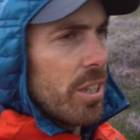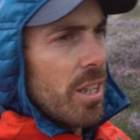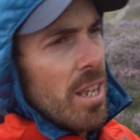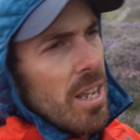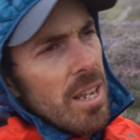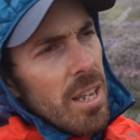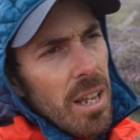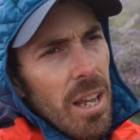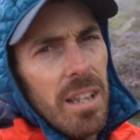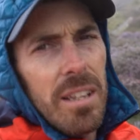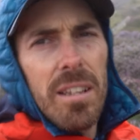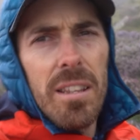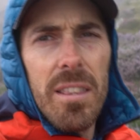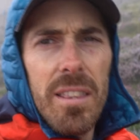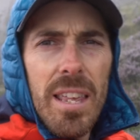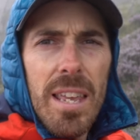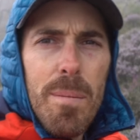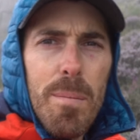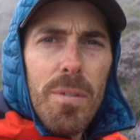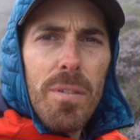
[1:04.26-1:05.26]
and the
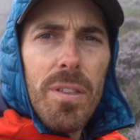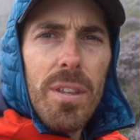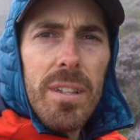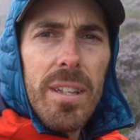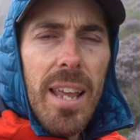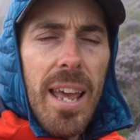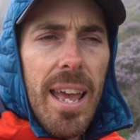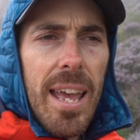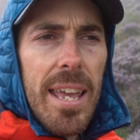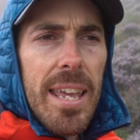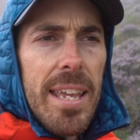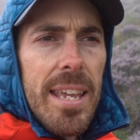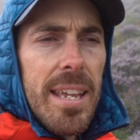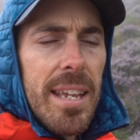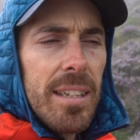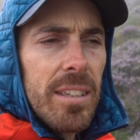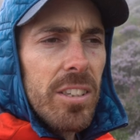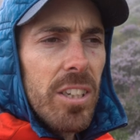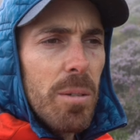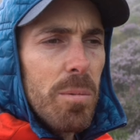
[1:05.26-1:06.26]
theme of the day
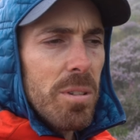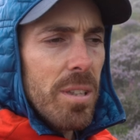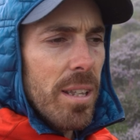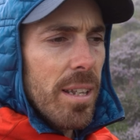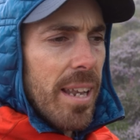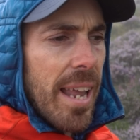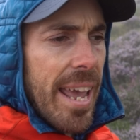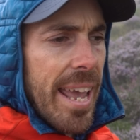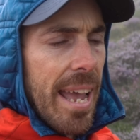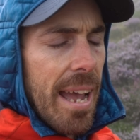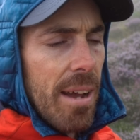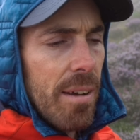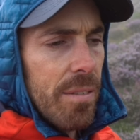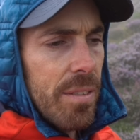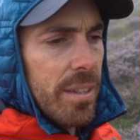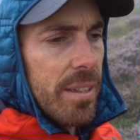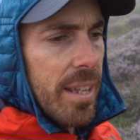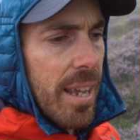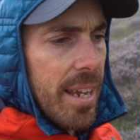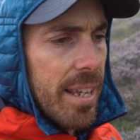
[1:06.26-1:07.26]
in terms of the layout of
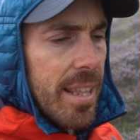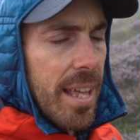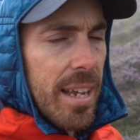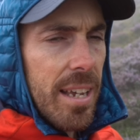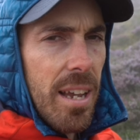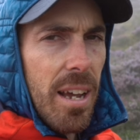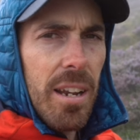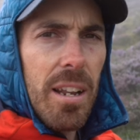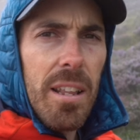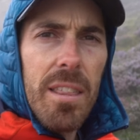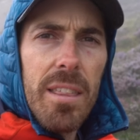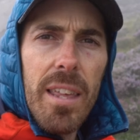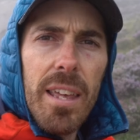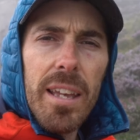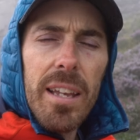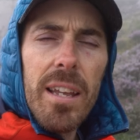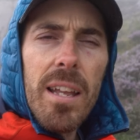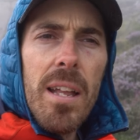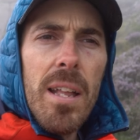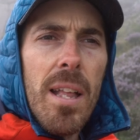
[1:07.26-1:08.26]
the day, that kind of
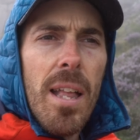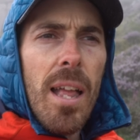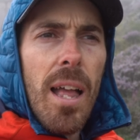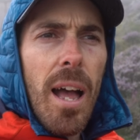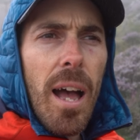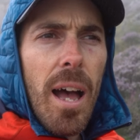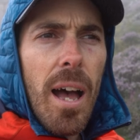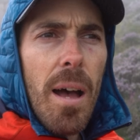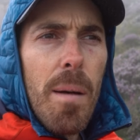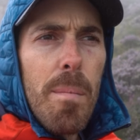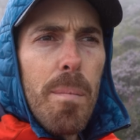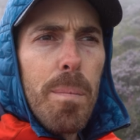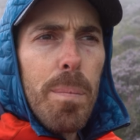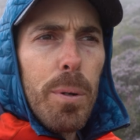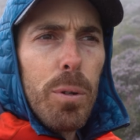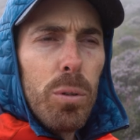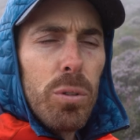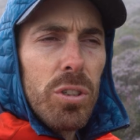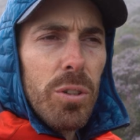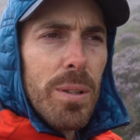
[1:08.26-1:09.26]
thing,
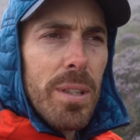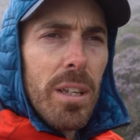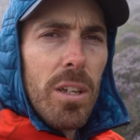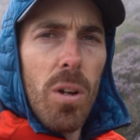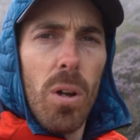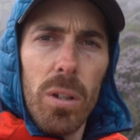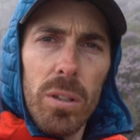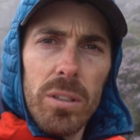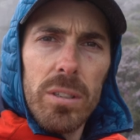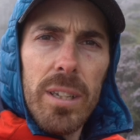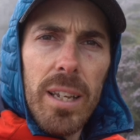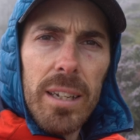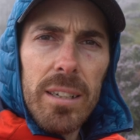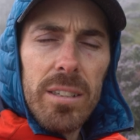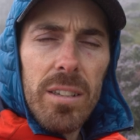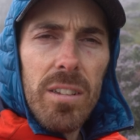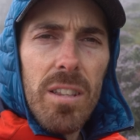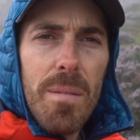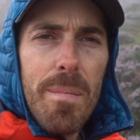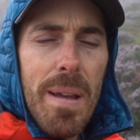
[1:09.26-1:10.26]
but also in the
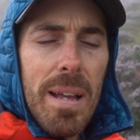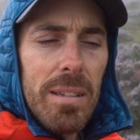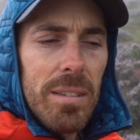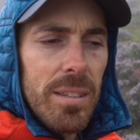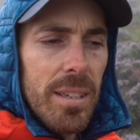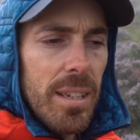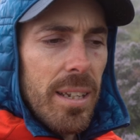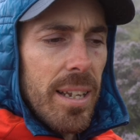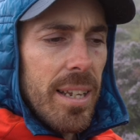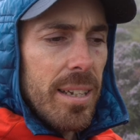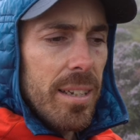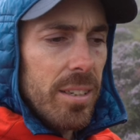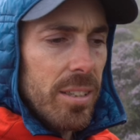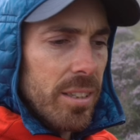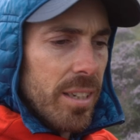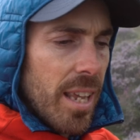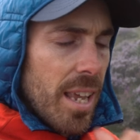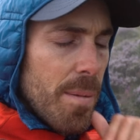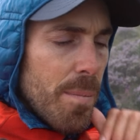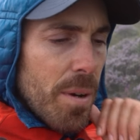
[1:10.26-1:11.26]
context of the mountain leader
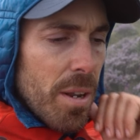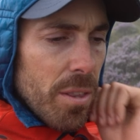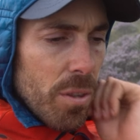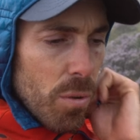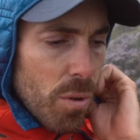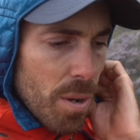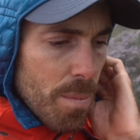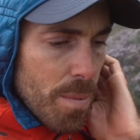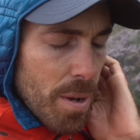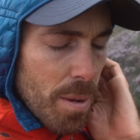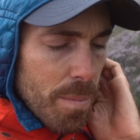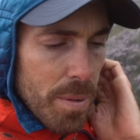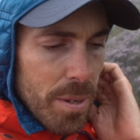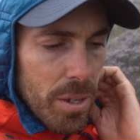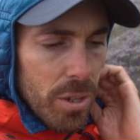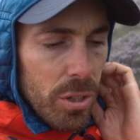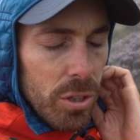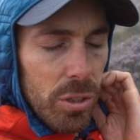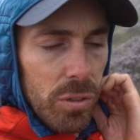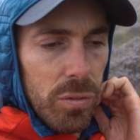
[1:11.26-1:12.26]
scheme. And I thought it might be
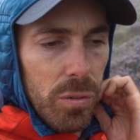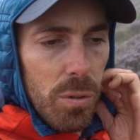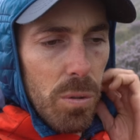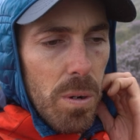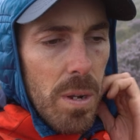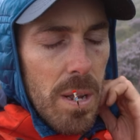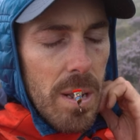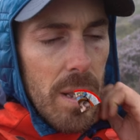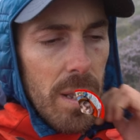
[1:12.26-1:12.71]
useful